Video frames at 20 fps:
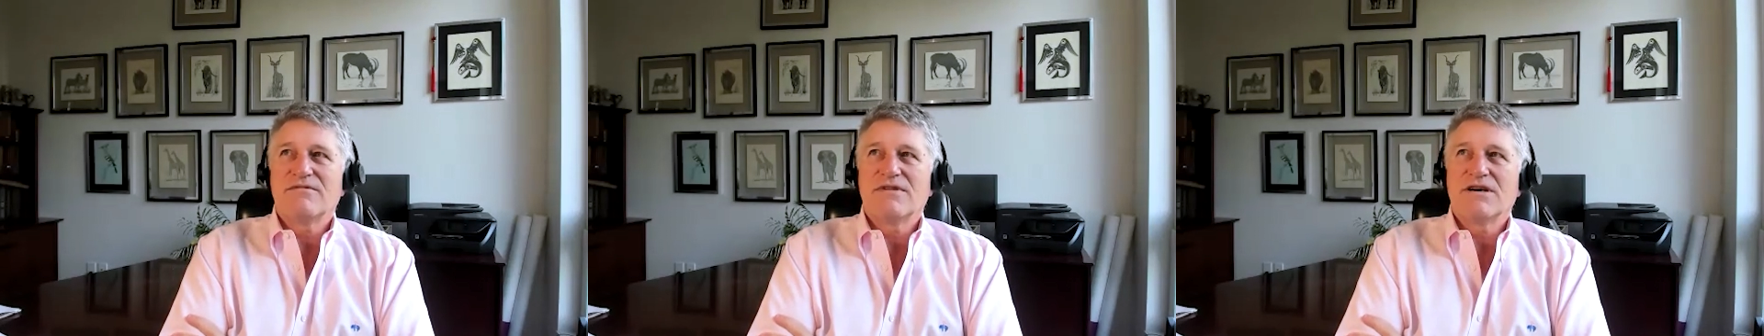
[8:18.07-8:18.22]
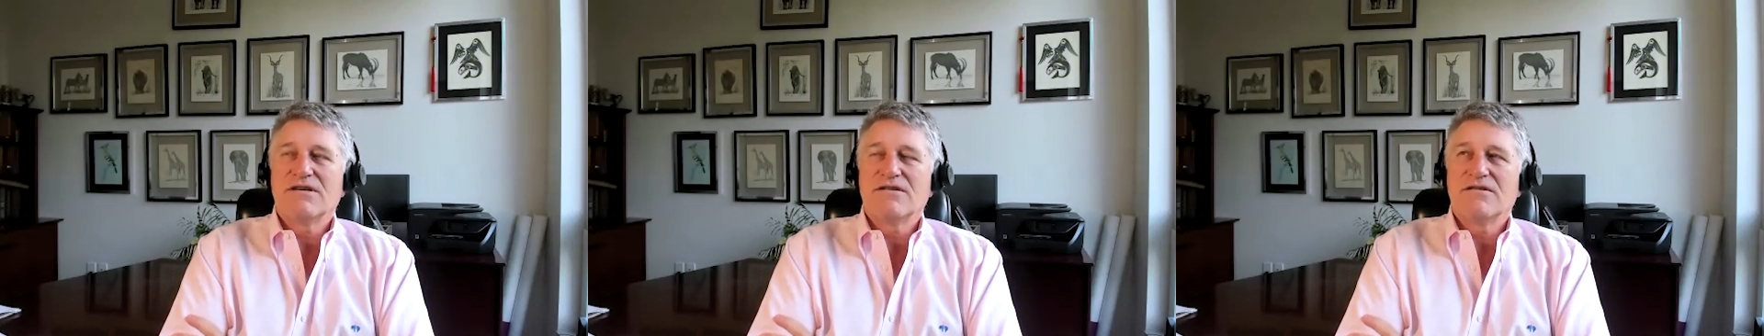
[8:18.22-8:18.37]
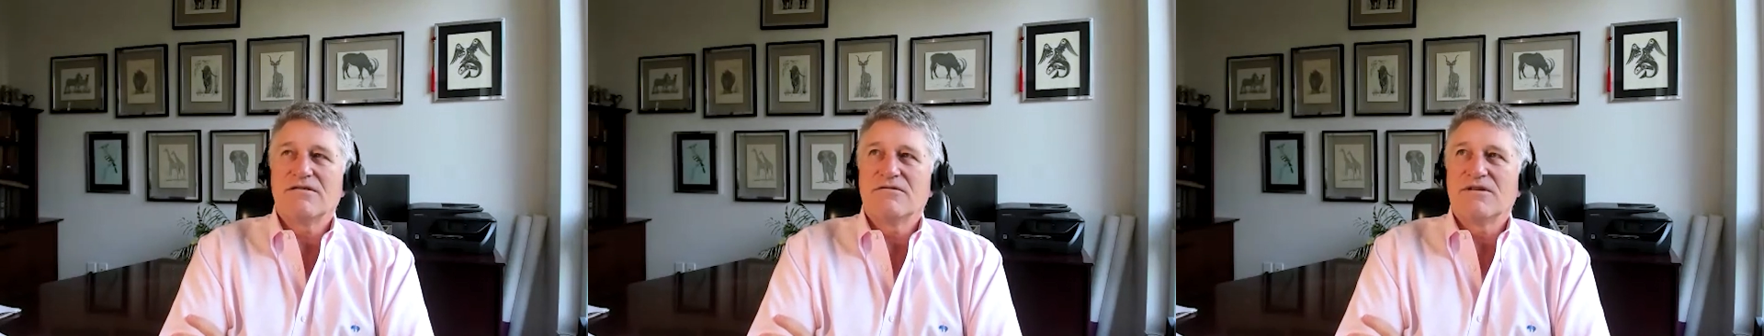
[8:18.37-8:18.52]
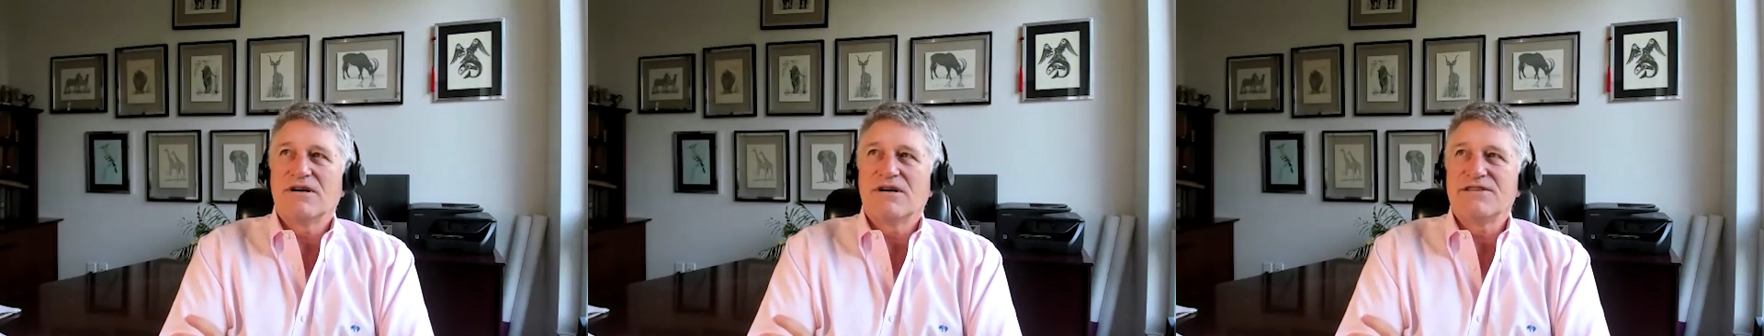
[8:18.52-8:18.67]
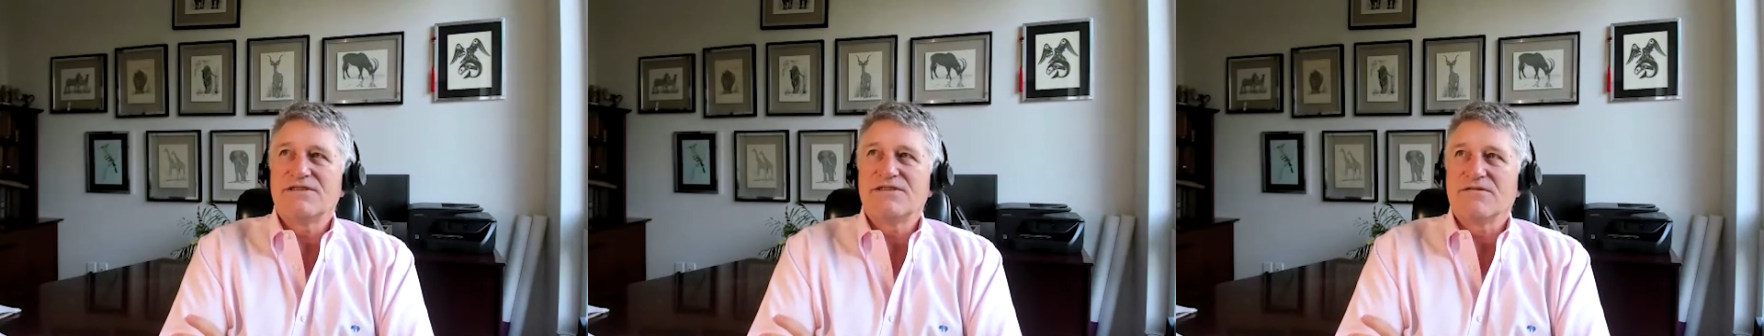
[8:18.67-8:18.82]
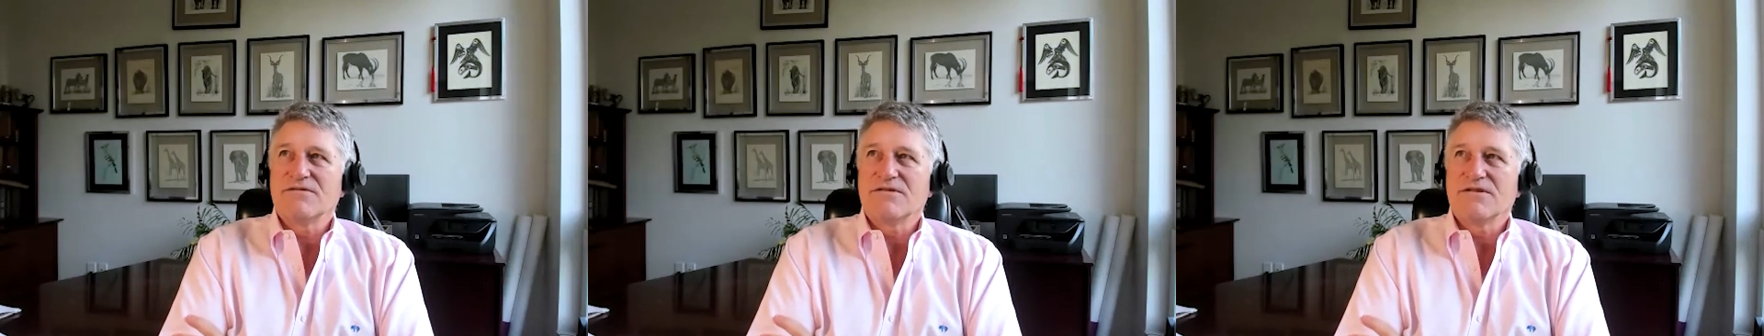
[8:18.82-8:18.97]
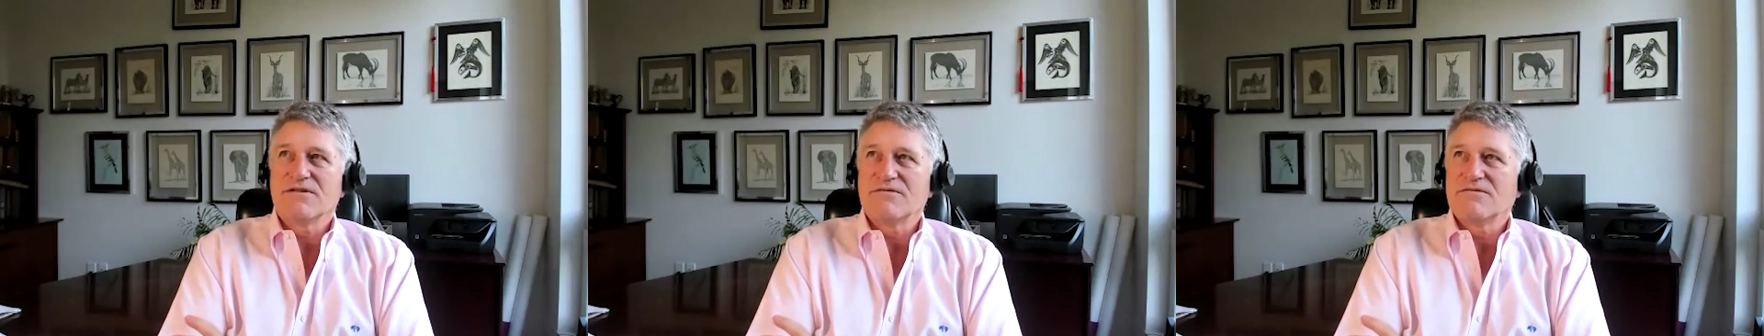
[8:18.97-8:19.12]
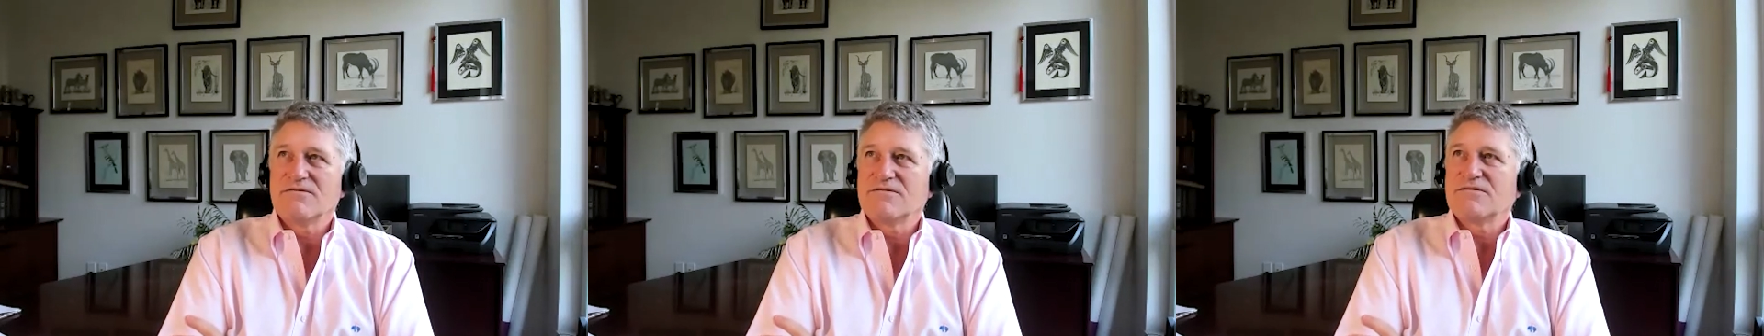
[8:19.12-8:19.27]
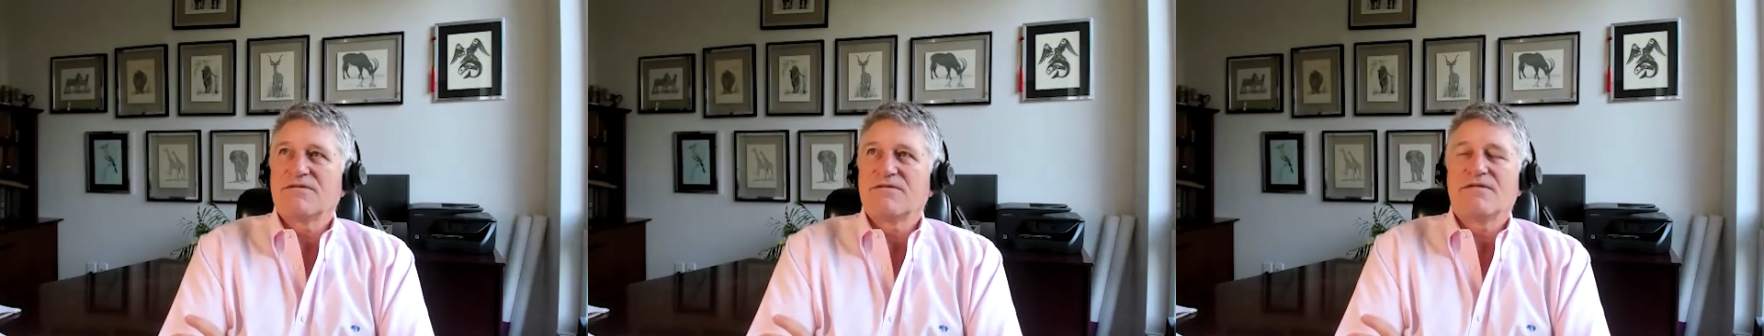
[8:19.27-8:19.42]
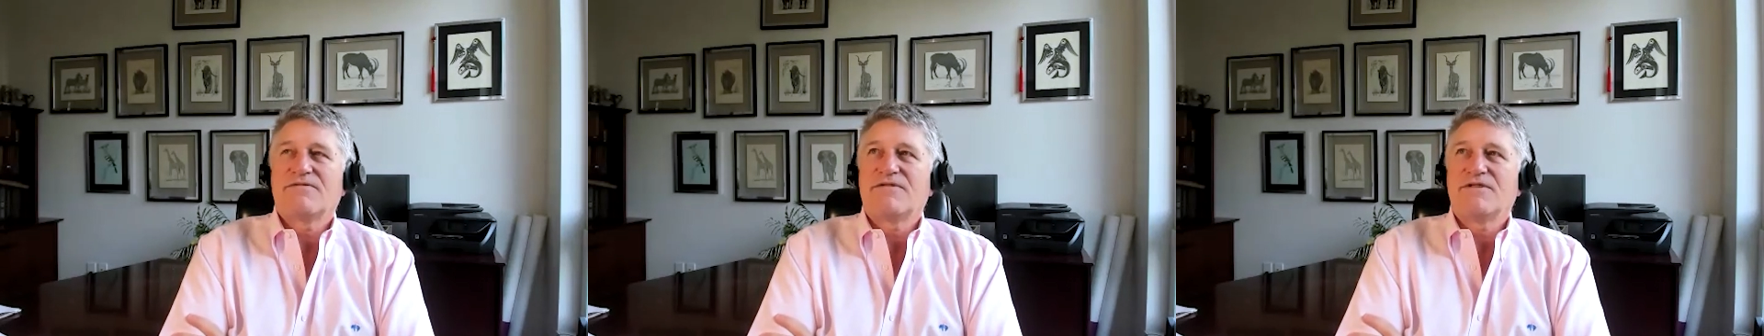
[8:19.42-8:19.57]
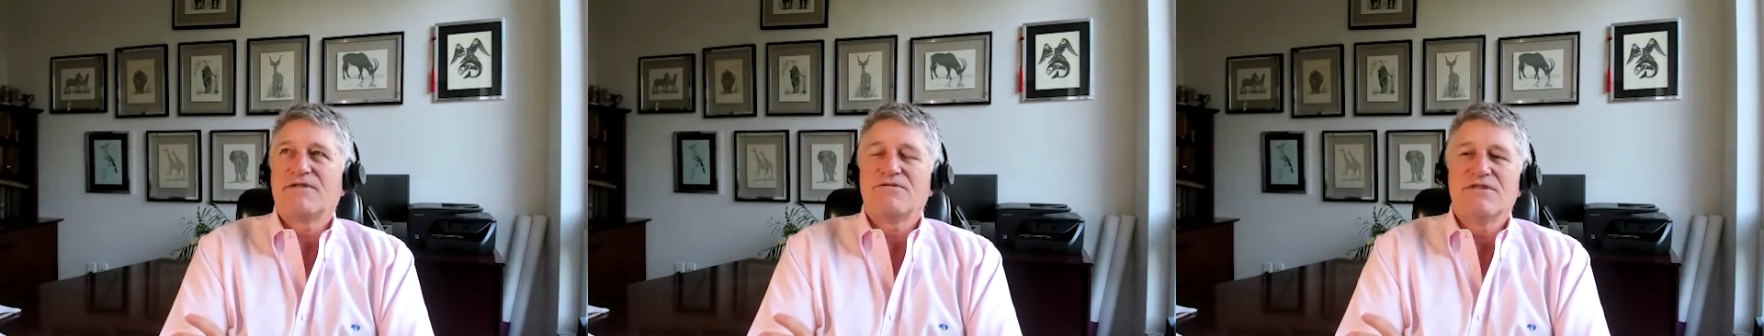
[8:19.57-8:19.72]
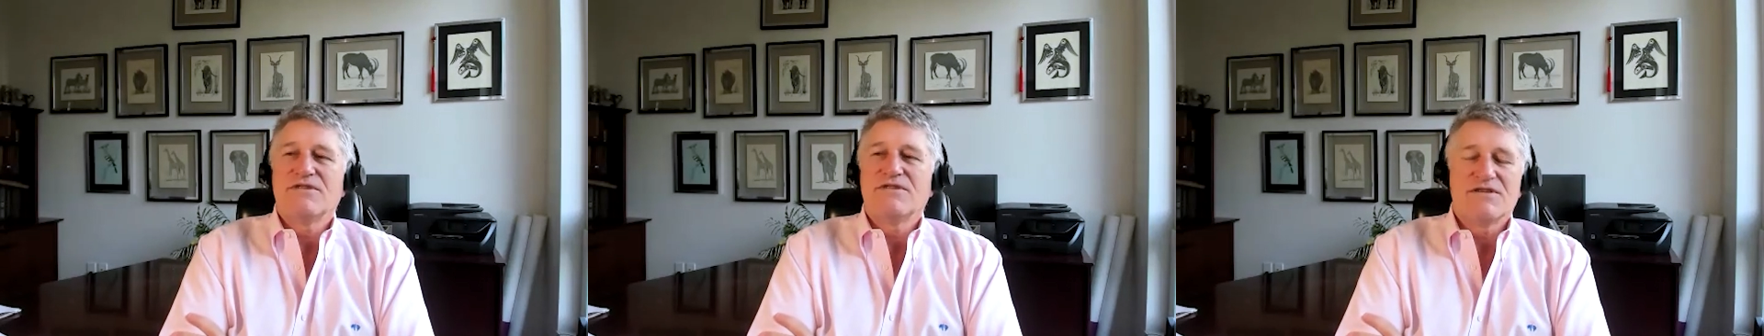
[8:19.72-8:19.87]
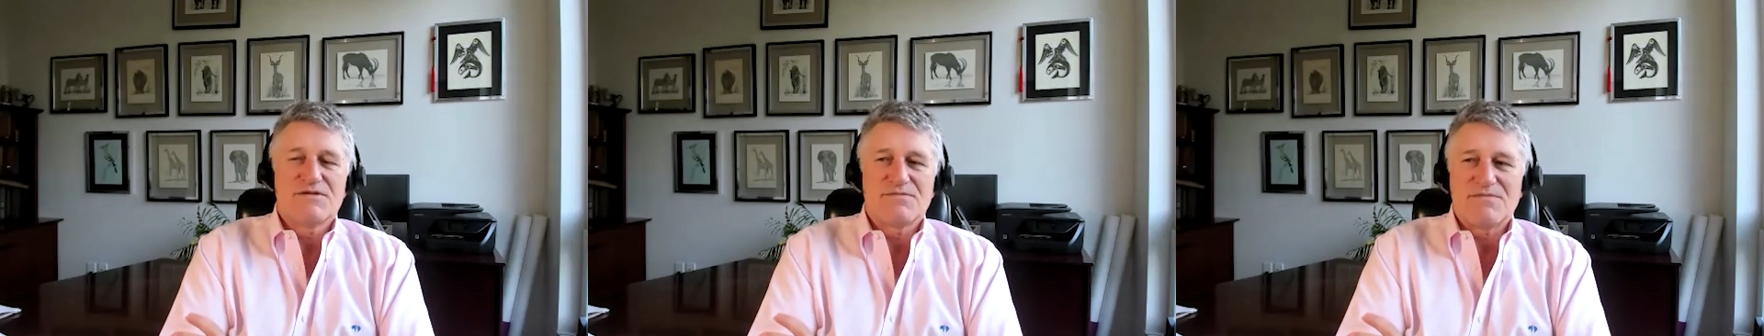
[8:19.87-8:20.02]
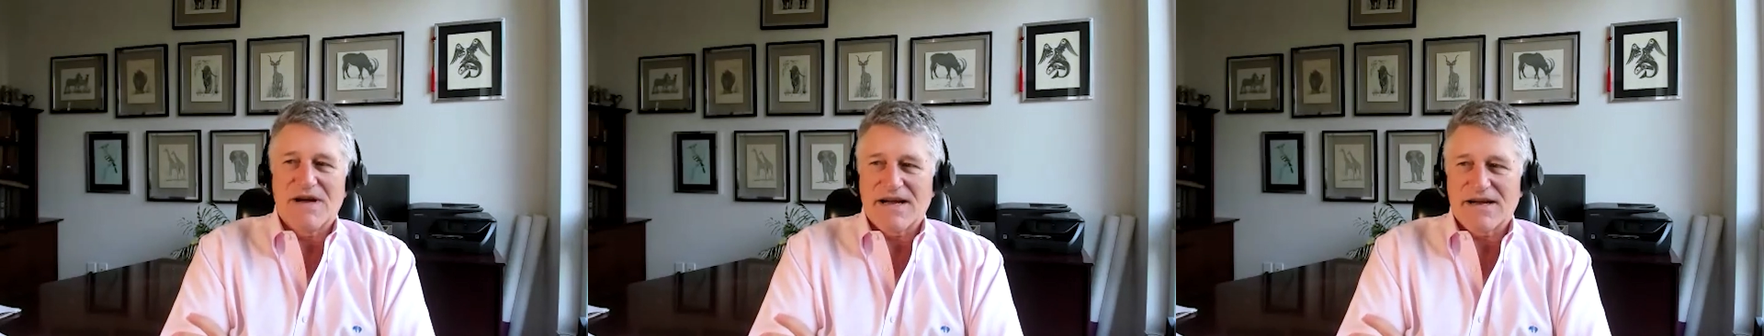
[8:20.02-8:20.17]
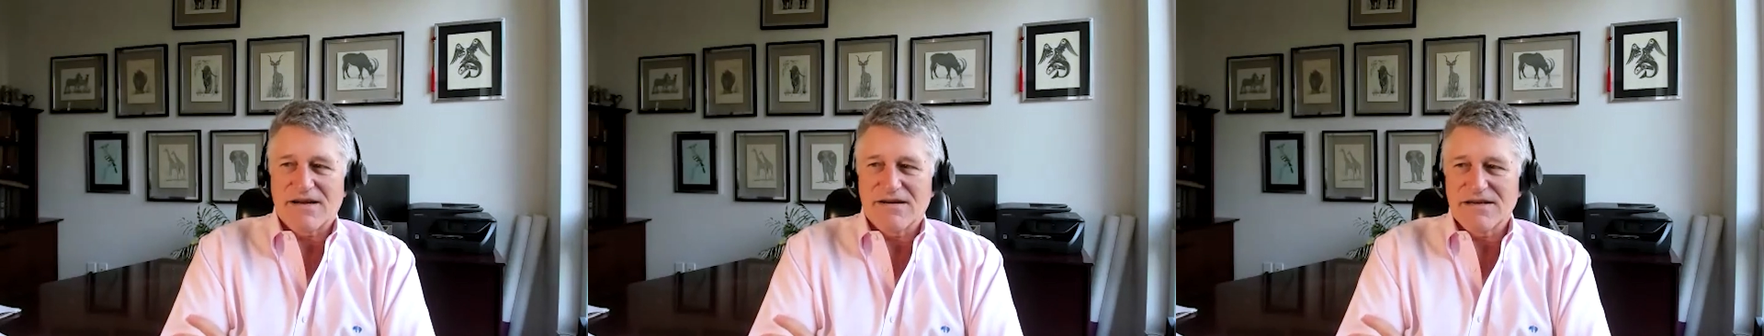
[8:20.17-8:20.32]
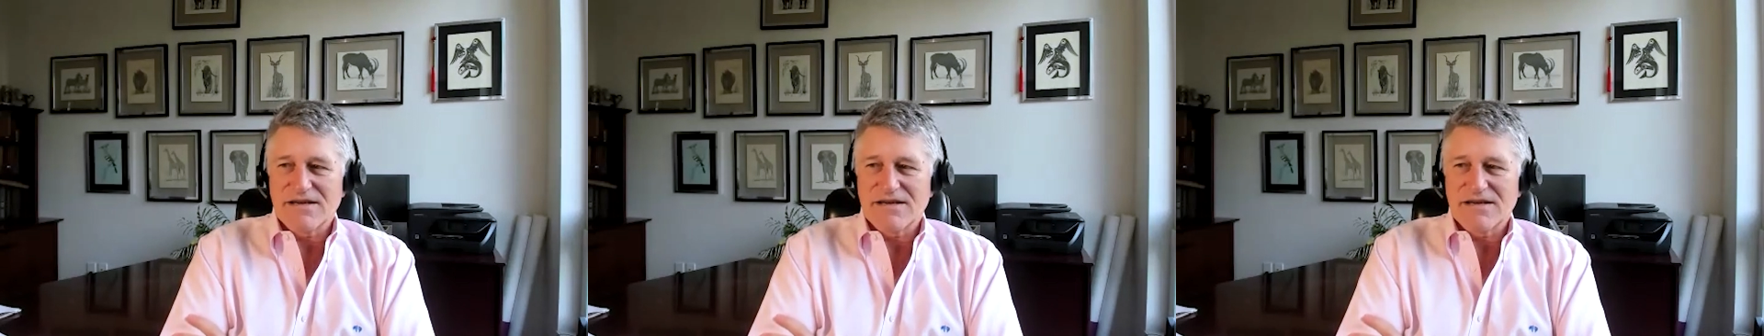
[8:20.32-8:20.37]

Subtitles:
I don't know, a few years back,